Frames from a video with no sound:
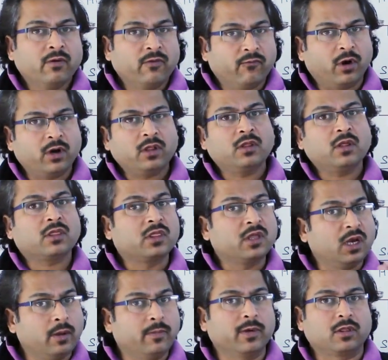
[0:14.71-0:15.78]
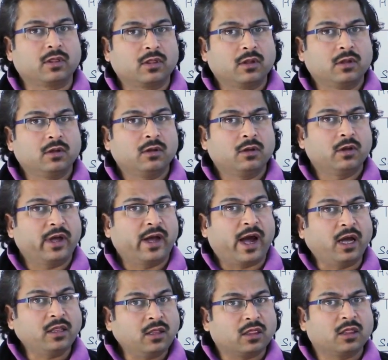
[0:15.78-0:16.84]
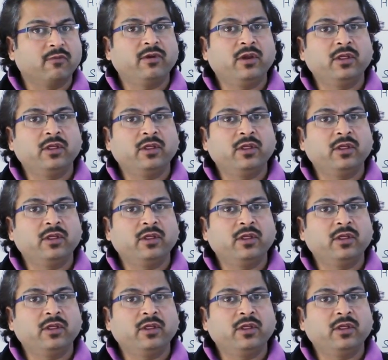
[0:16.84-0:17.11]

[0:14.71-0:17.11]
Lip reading: what is the syllabus? As a civil